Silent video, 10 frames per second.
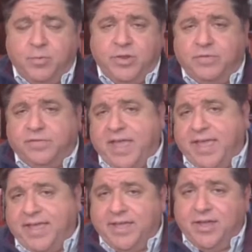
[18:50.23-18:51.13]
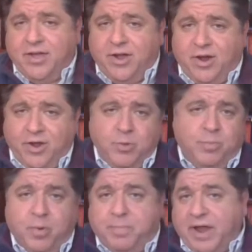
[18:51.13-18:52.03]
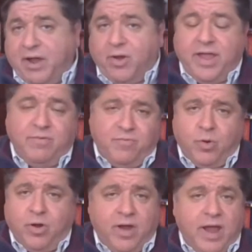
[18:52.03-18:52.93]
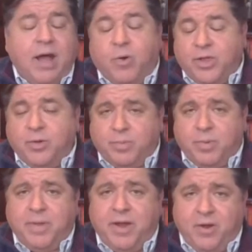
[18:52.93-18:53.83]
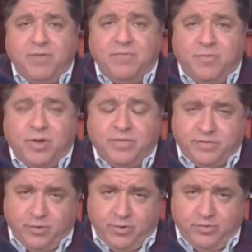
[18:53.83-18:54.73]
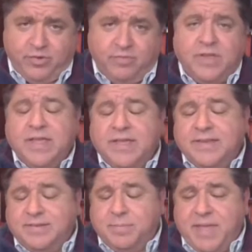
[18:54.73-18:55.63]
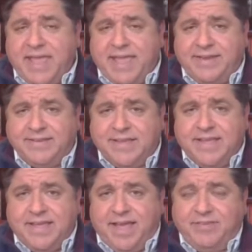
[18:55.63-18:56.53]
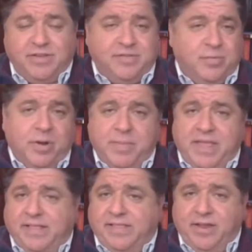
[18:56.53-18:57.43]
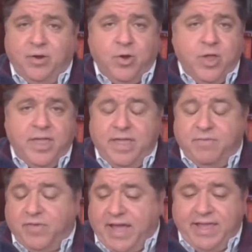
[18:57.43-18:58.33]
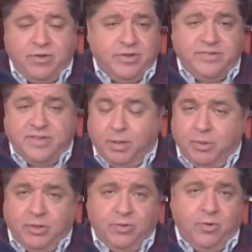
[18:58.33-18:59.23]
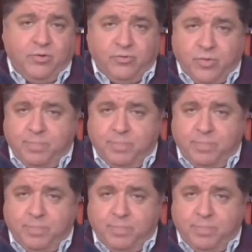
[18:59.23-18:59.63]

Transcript: So when you say, how are you preparing for a surge of demand? I just want to be clear. If I could double or